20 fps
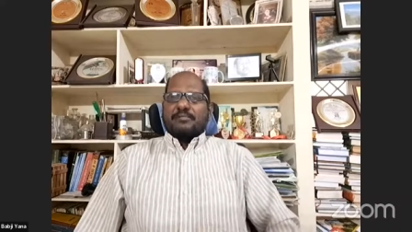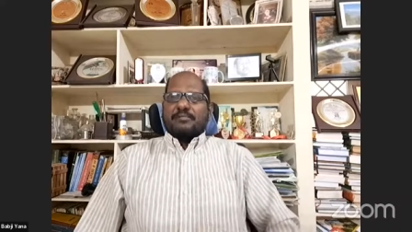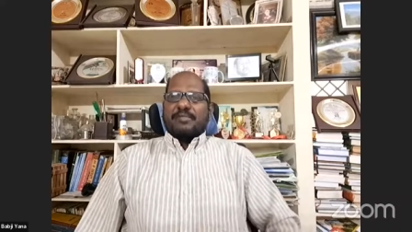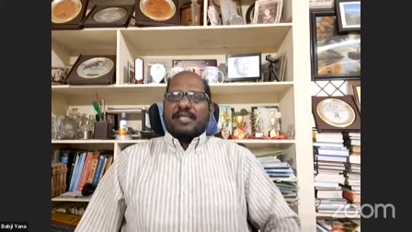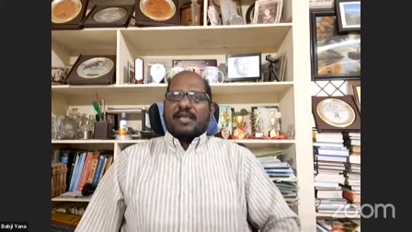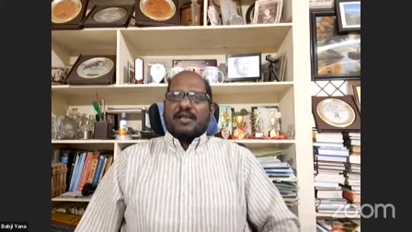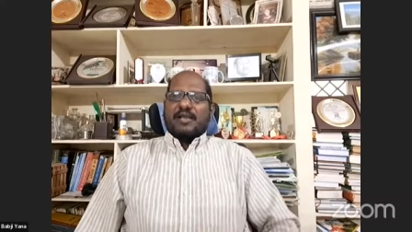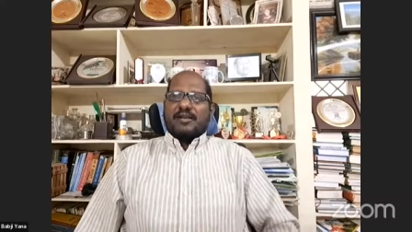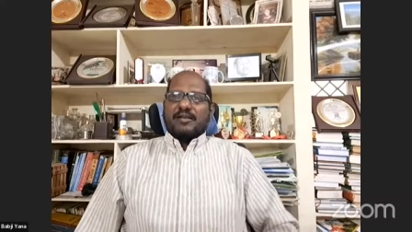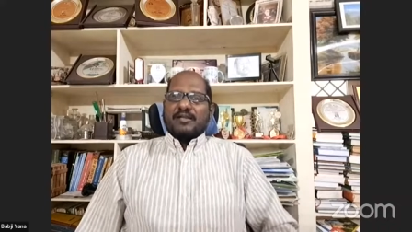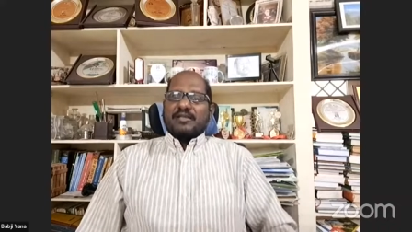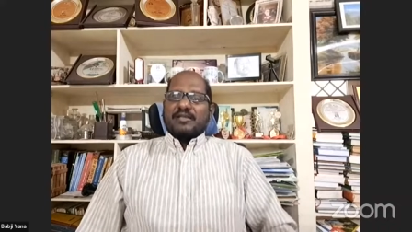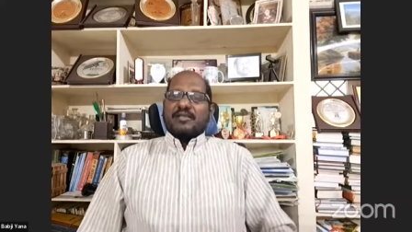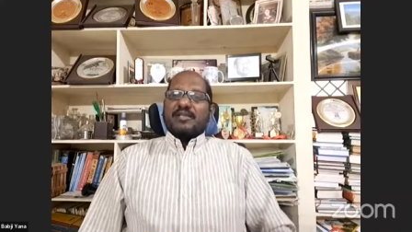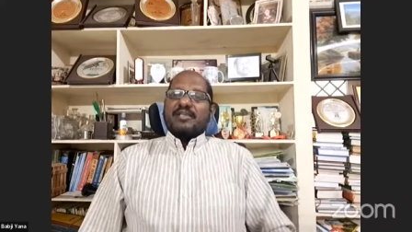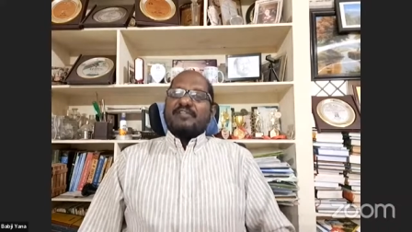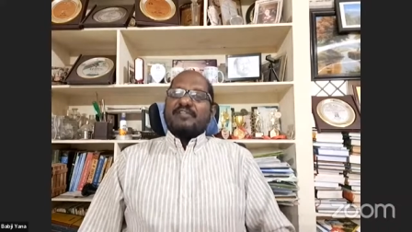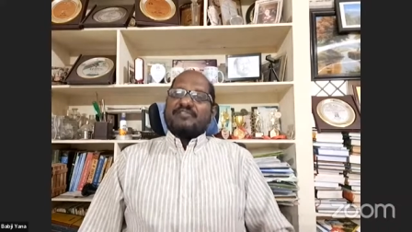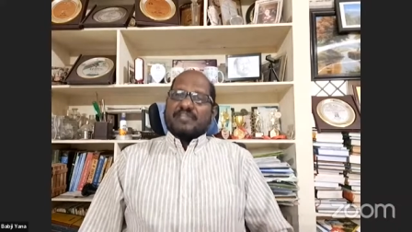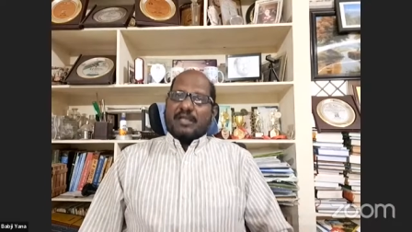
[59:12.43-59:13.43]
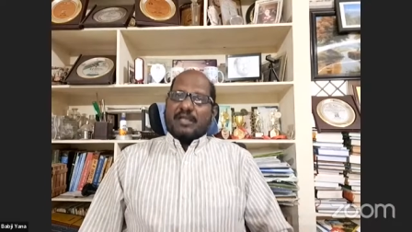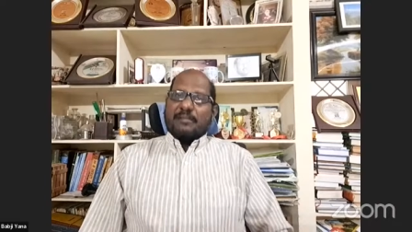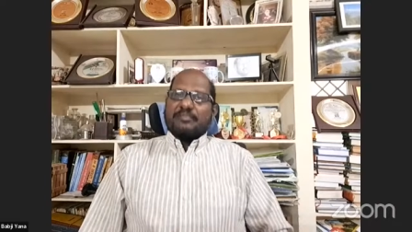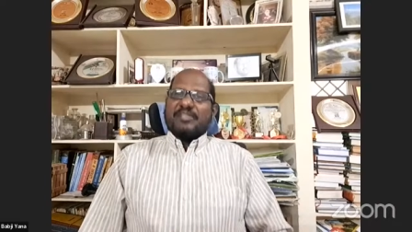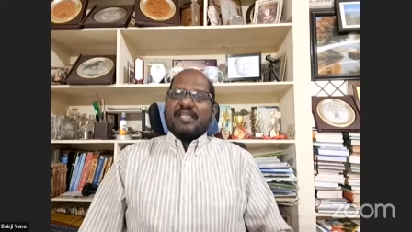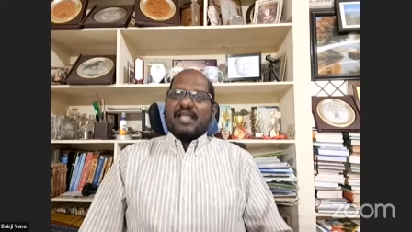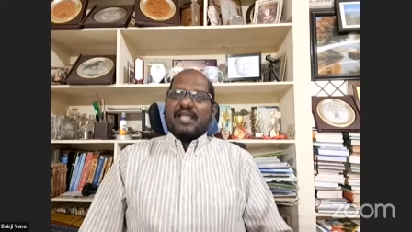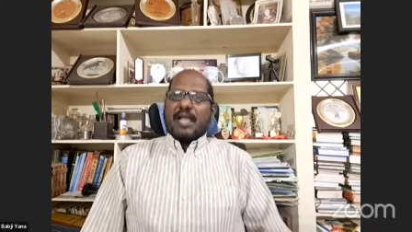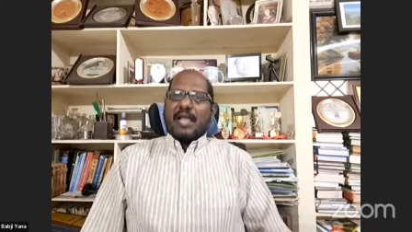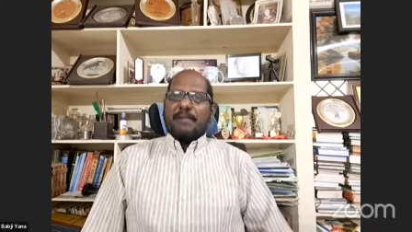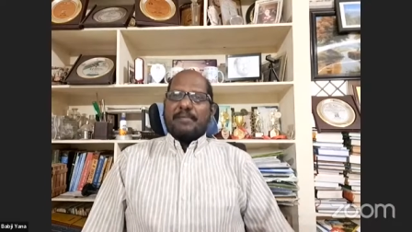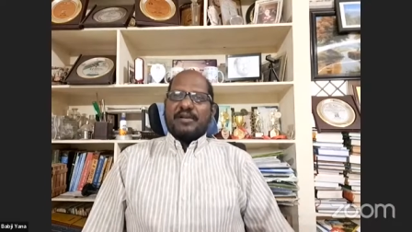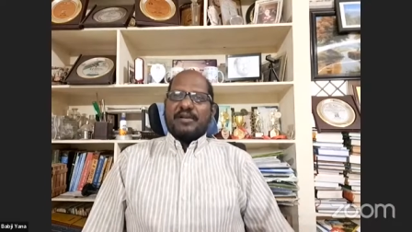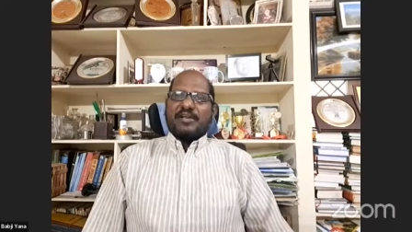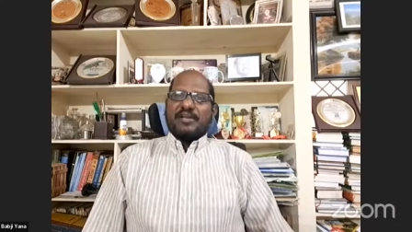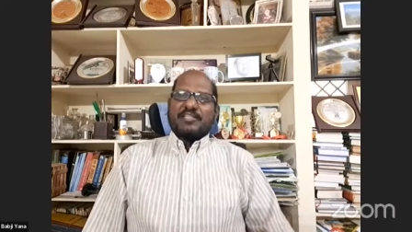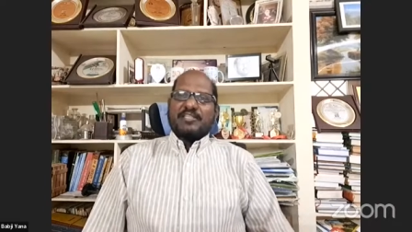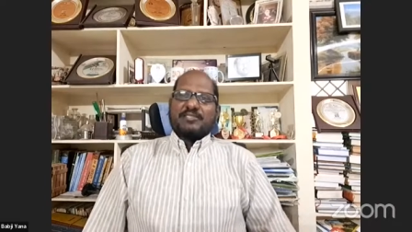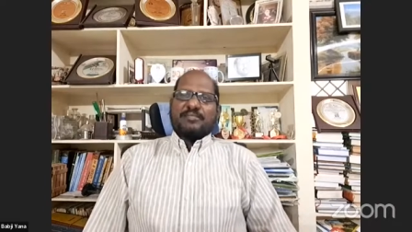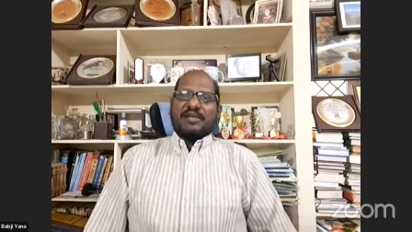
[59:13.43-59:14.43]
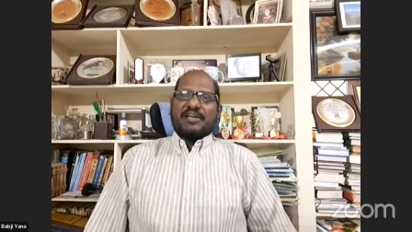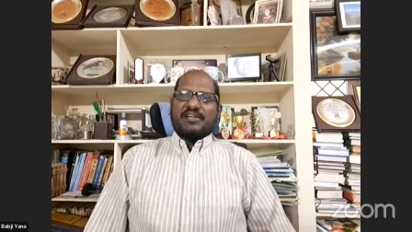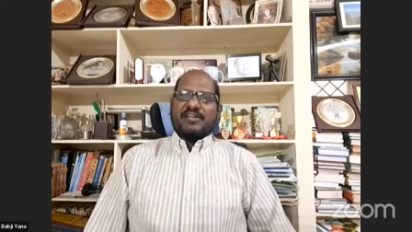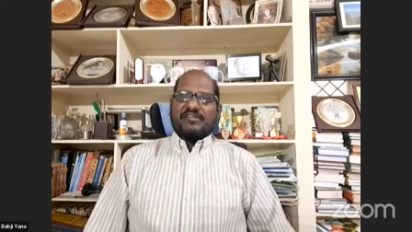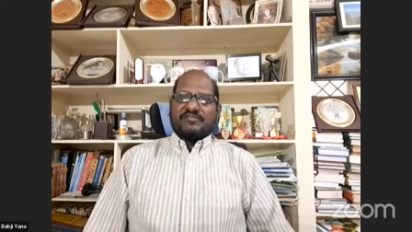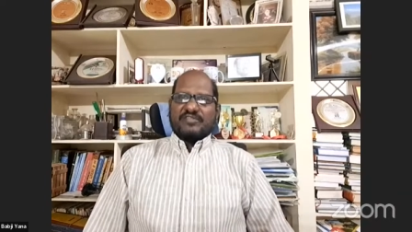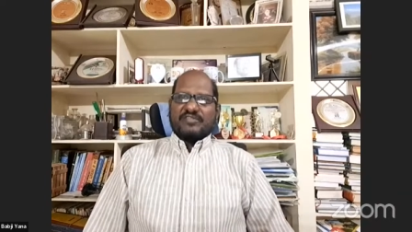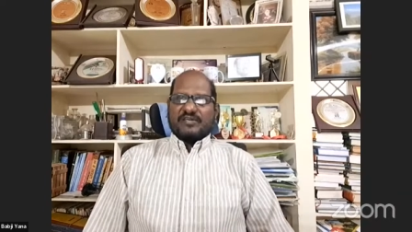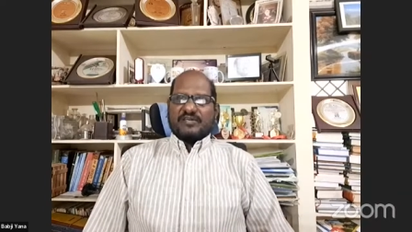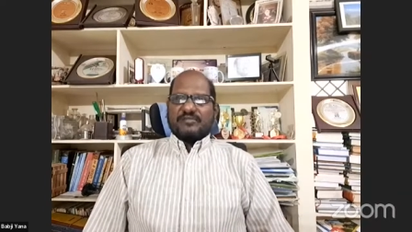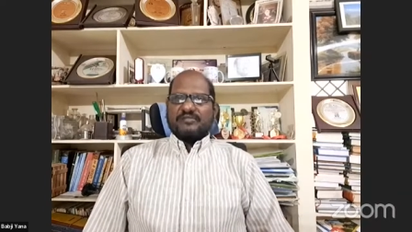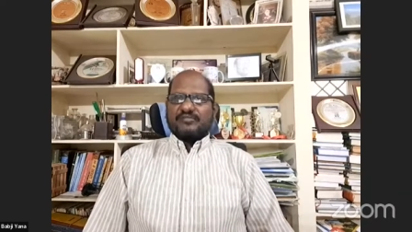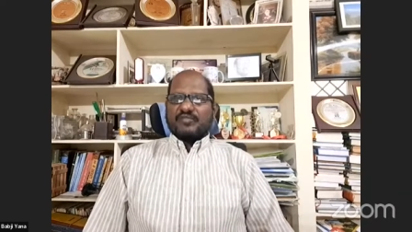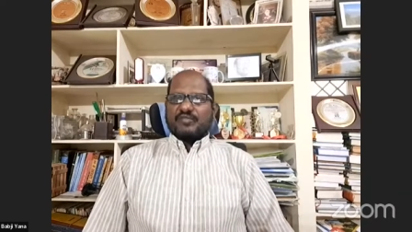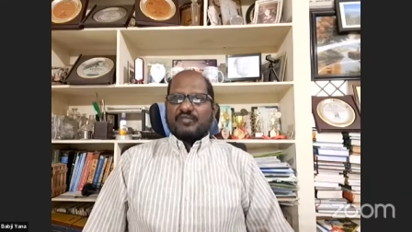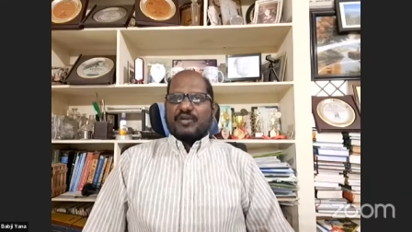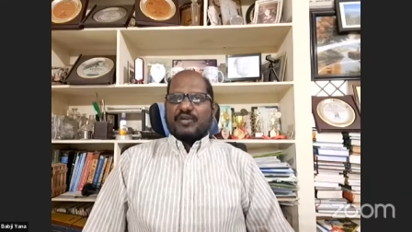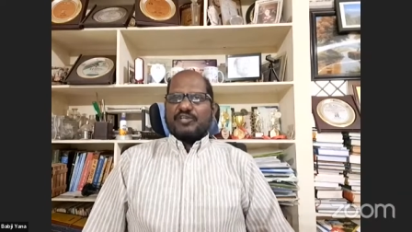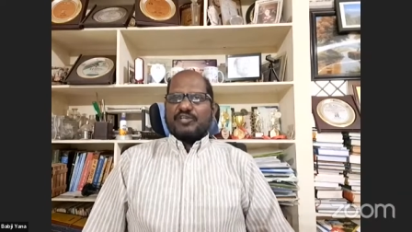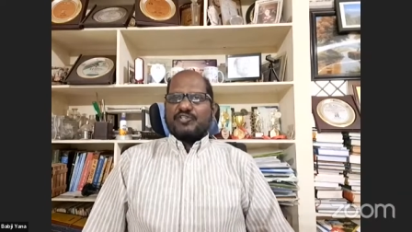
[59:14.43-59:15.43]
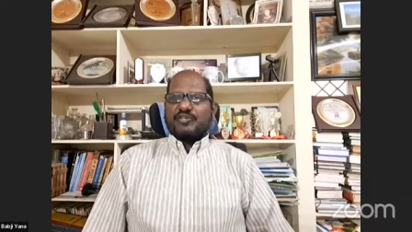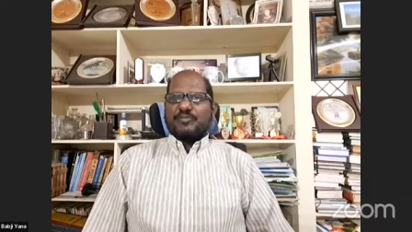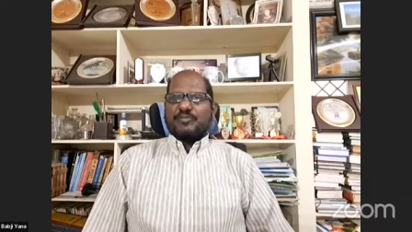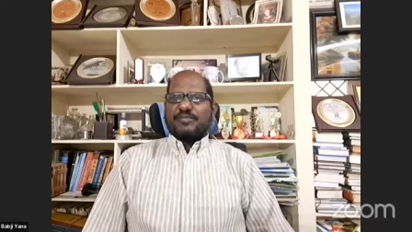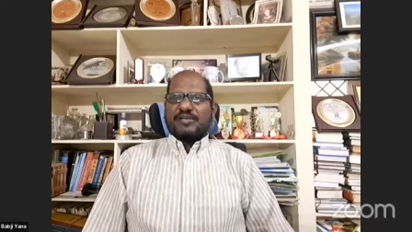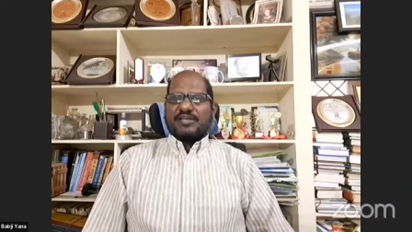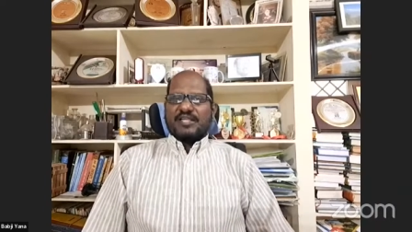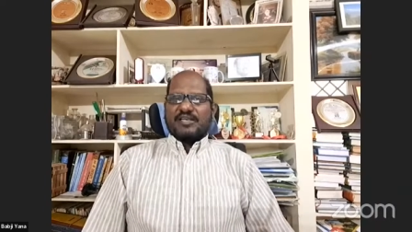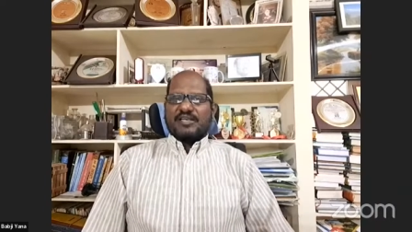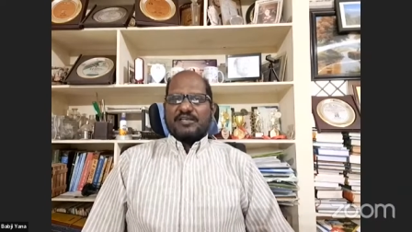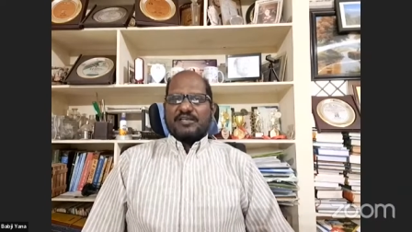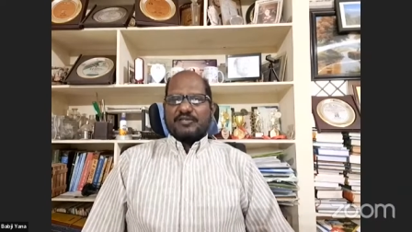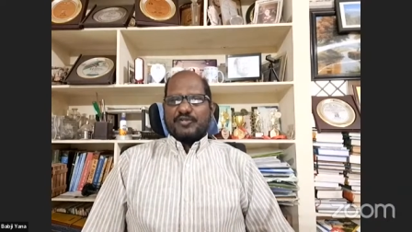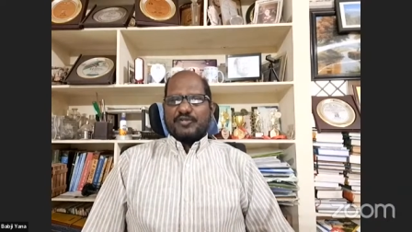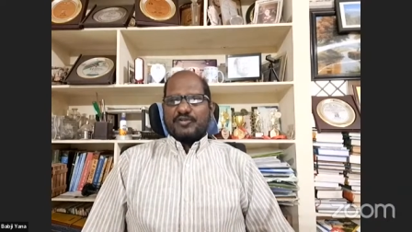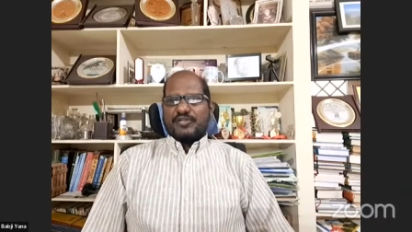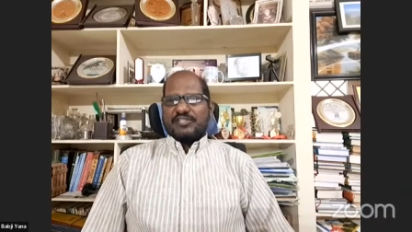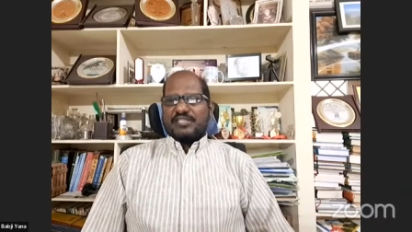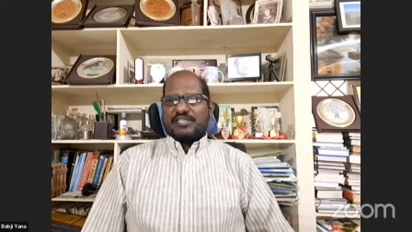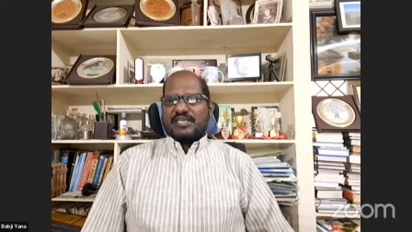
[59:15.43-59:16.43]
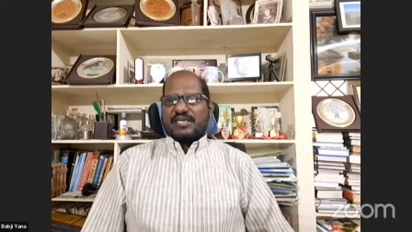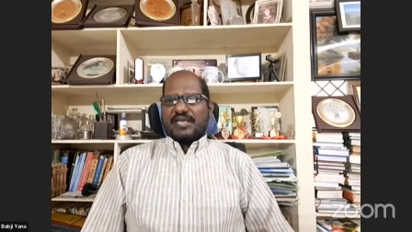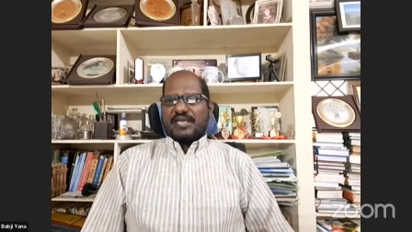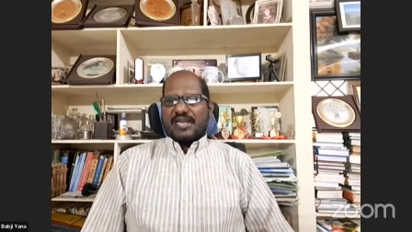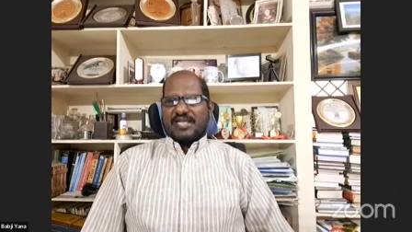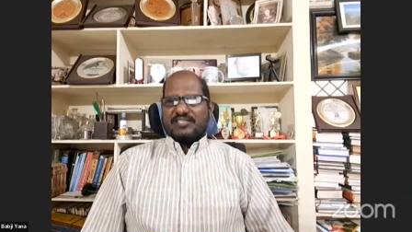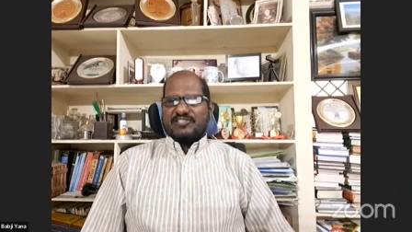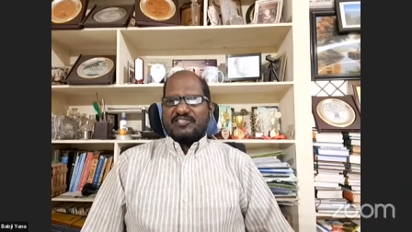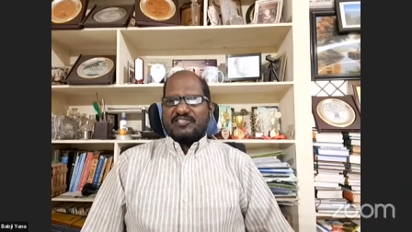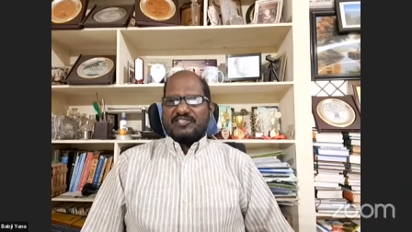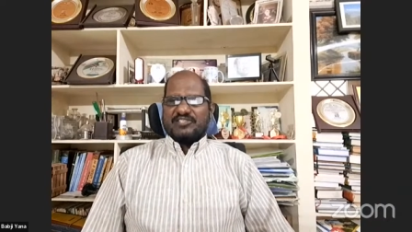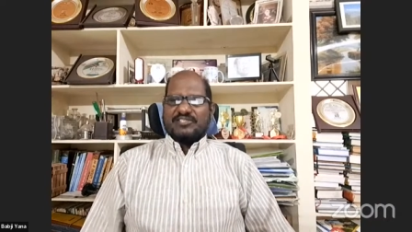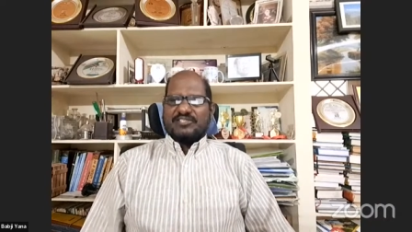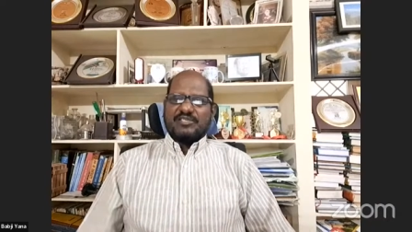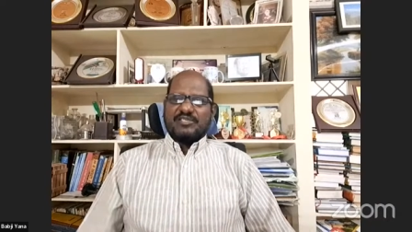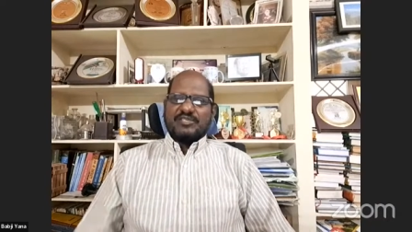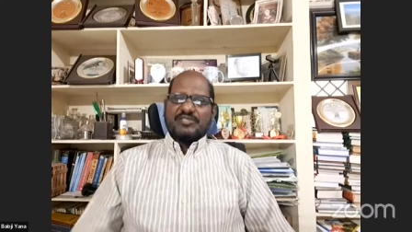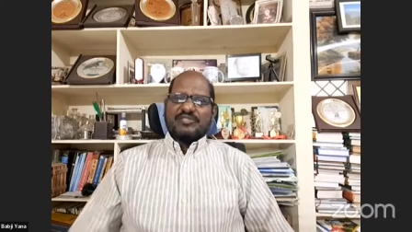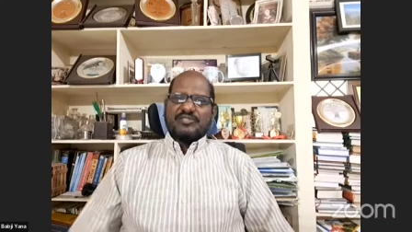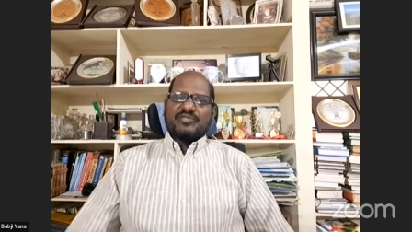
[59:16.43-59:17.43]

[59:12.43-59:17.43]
PR. If something happened in spite of that, what should be done during the crisis?